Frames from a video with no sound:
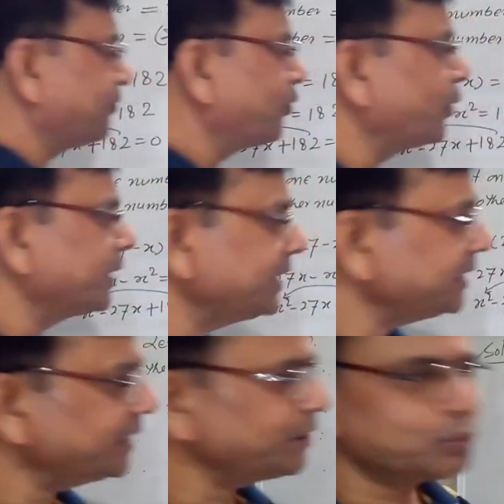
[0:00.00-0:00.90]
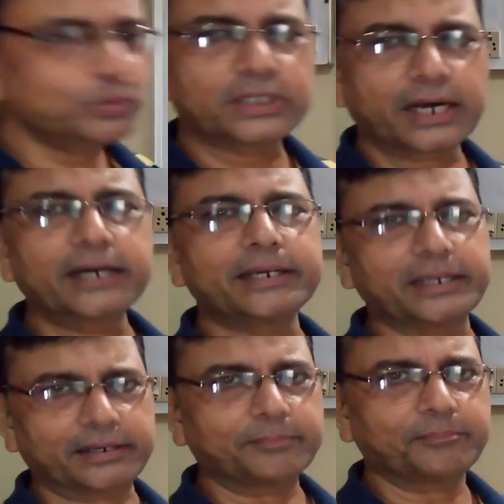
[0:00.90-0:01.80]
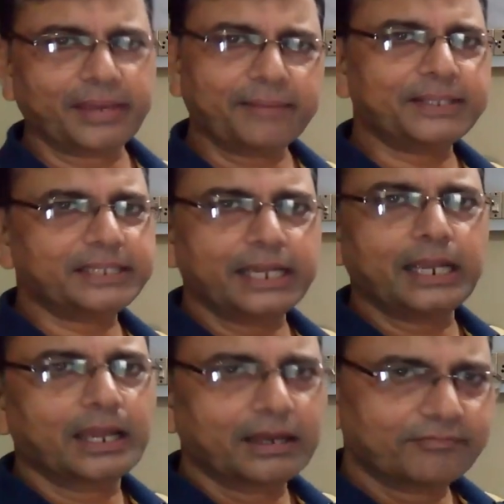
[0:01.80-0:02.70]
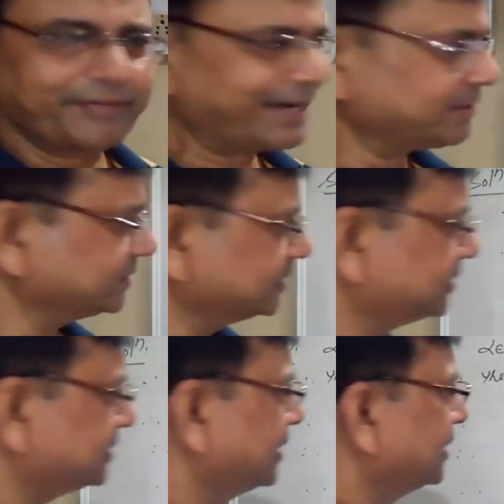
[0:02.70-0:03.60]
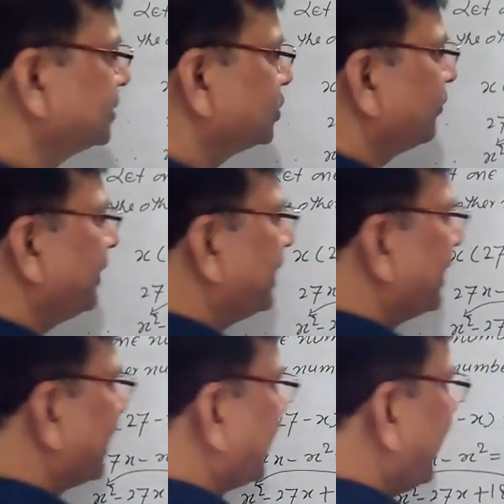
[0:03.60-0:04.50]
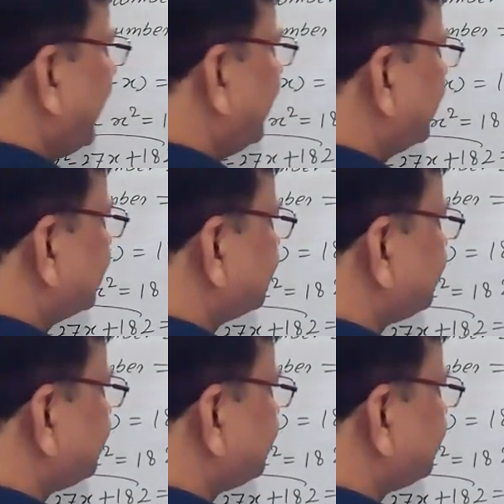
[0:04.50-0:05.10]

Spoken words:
the 14 into 13 may be the factors. So we can write